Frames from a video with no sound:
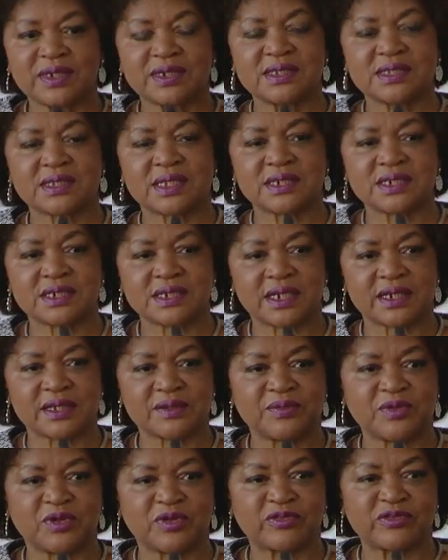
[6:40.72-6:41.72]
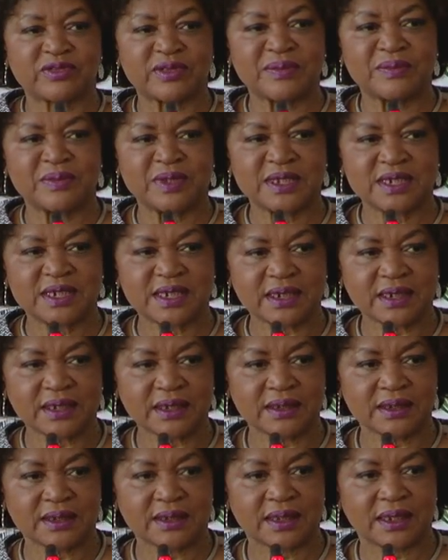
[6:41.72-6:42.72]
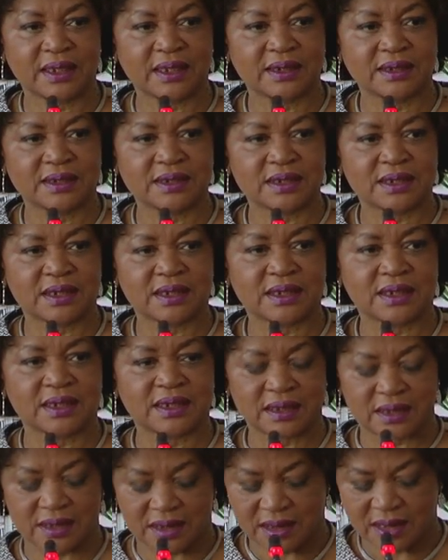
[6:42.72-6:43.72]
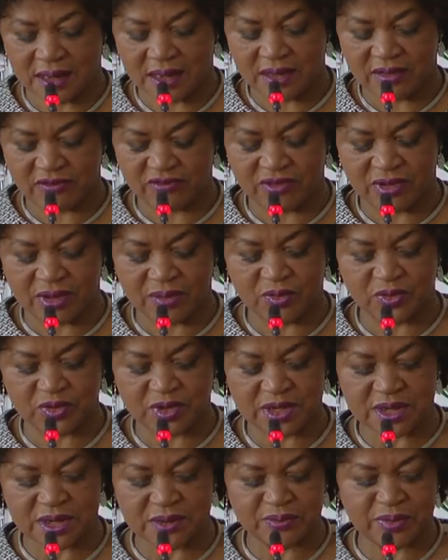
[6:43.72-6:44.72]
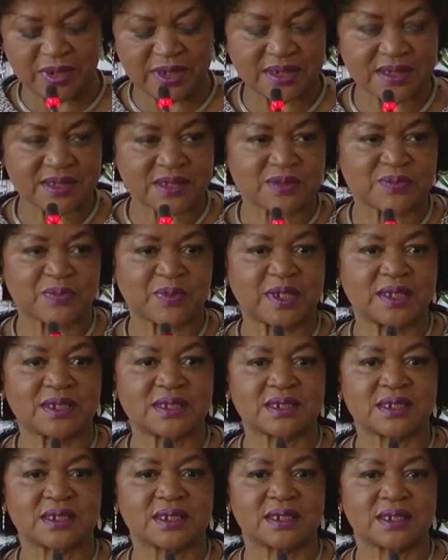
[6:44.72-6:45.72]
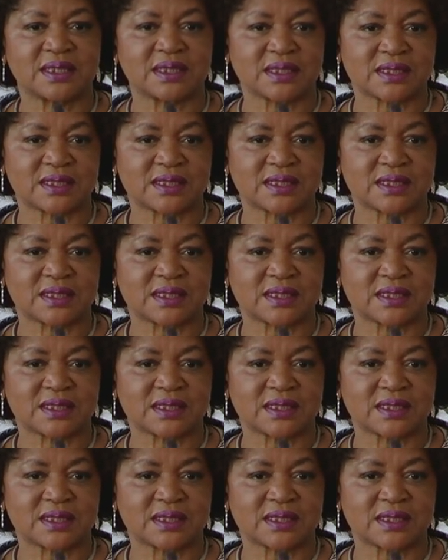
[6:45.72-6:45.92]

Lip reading: ladies and gentlemen of the media, and everybody participating